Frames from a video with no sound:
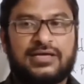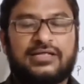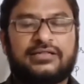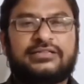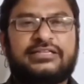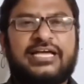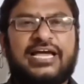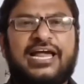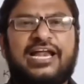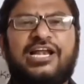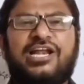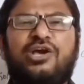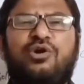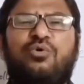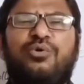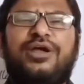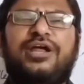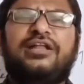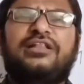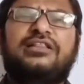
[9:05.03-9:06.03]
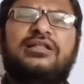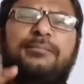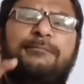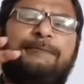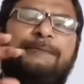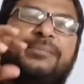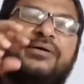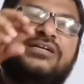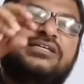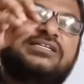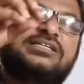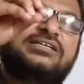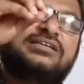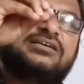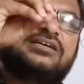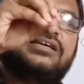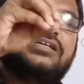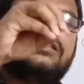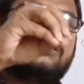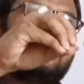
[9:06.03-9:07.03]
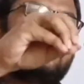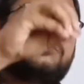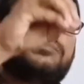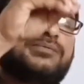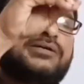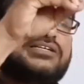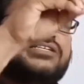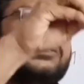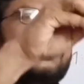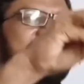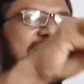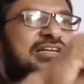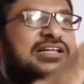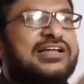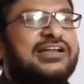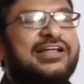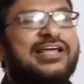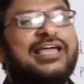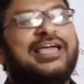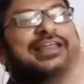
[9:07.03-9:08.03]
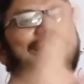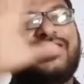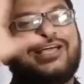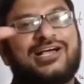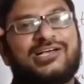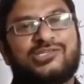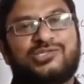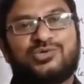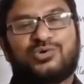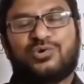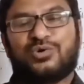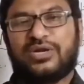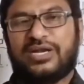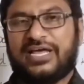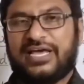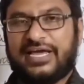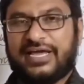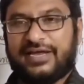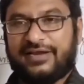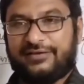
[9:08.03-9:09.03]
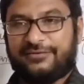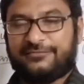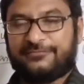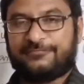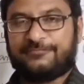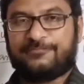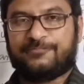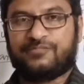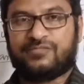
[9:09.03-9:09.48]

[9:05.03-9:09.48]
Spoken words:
they live in that particular areas only.